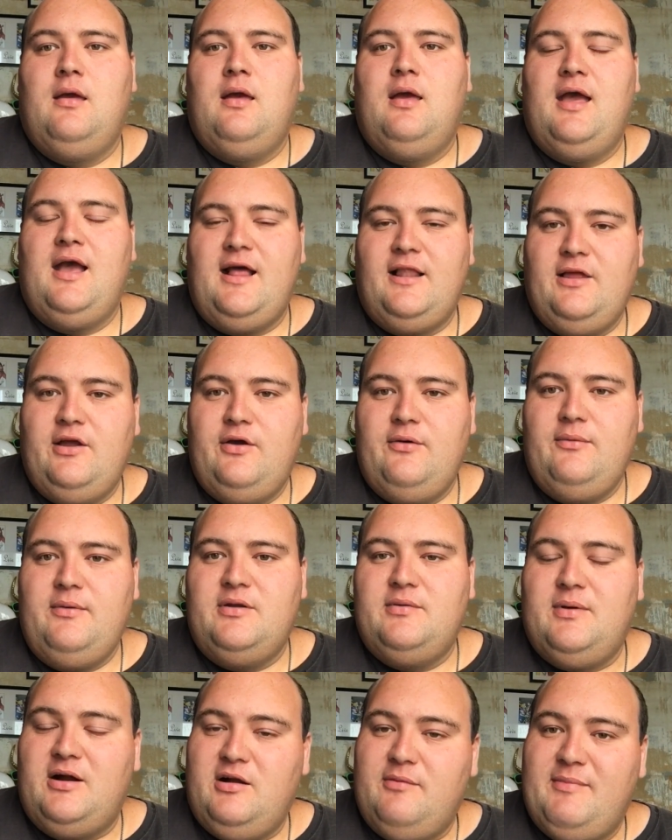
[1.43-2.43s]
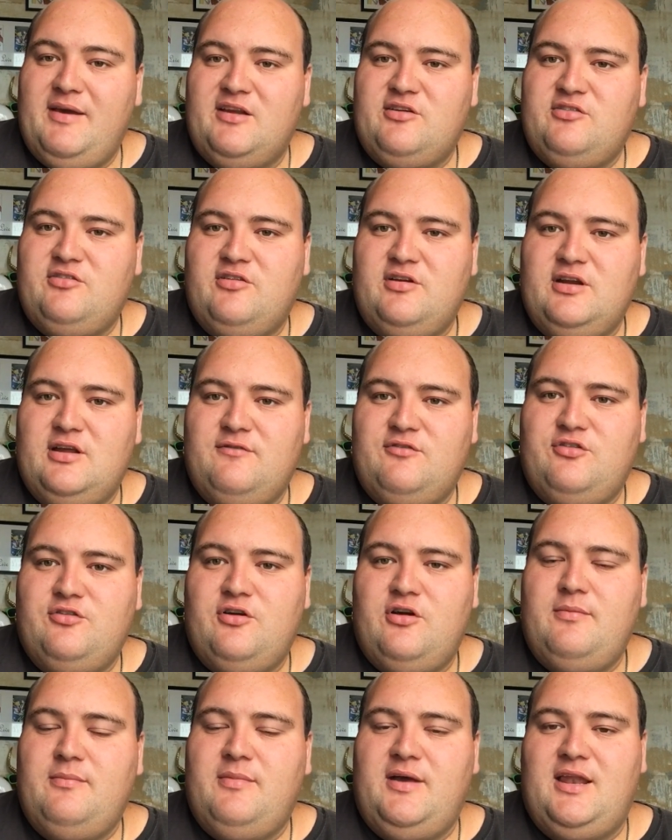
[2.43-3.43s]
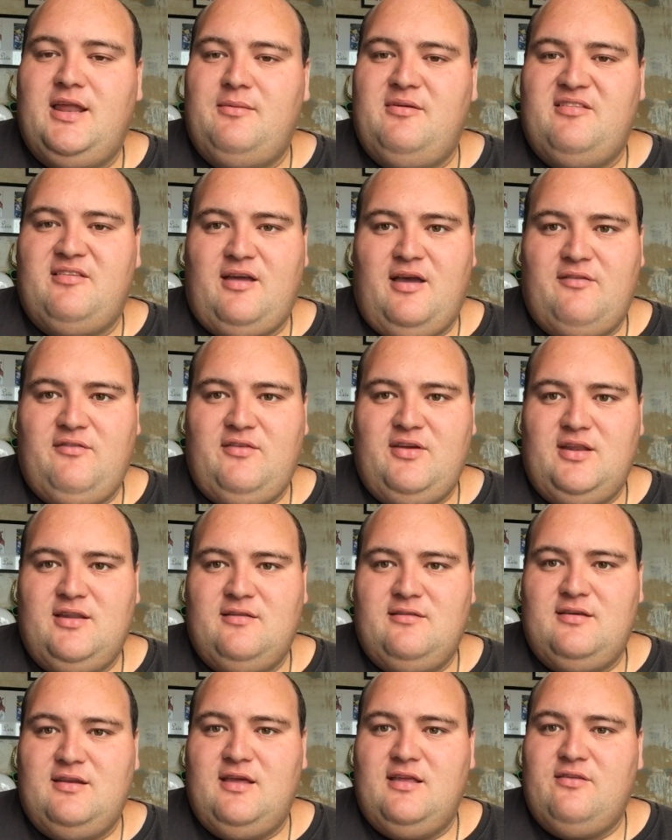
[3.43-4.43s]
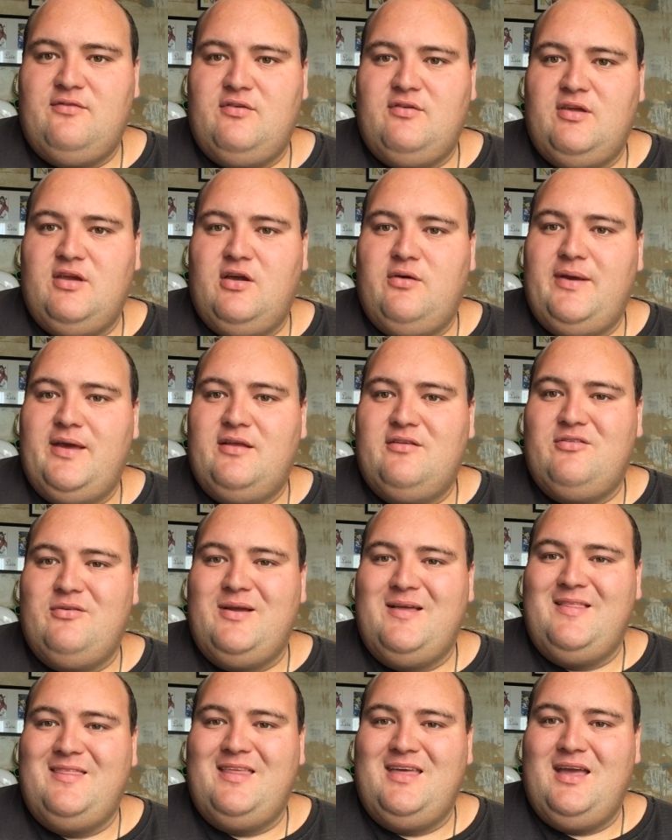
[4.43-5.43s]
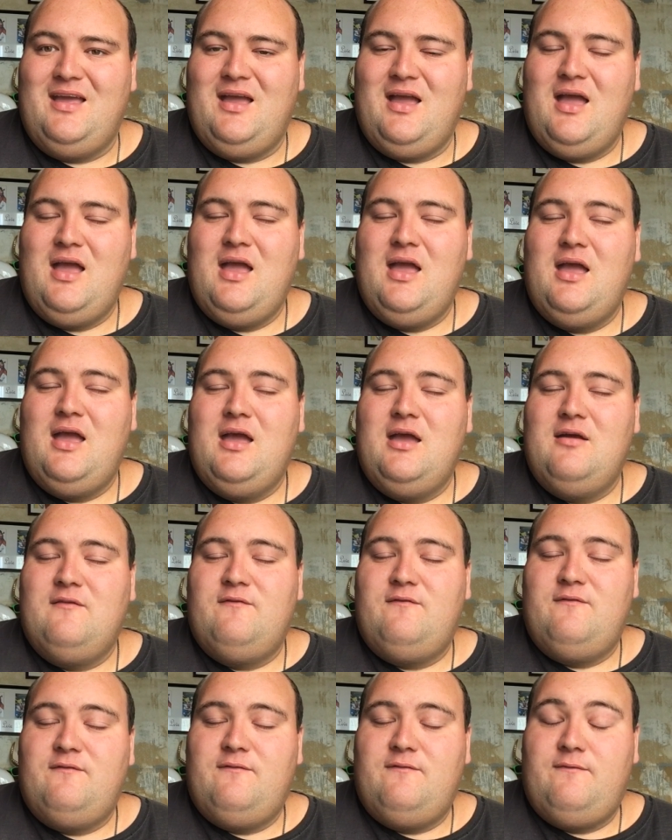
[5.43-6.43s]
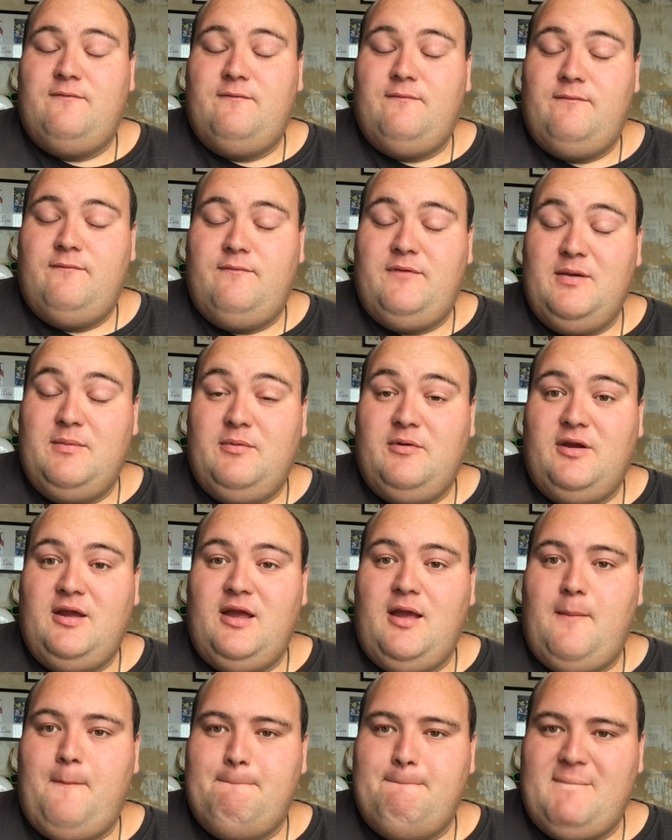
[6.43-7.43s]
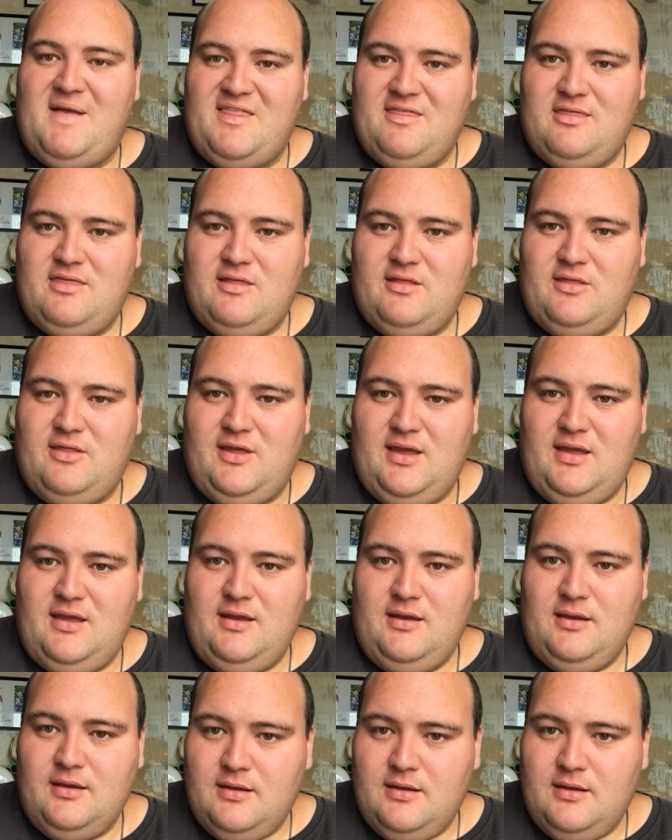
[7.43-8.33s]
Hello and welcome back to Green Gnome Tarot. My name is Ivy, and in today's video we are doing the February monthly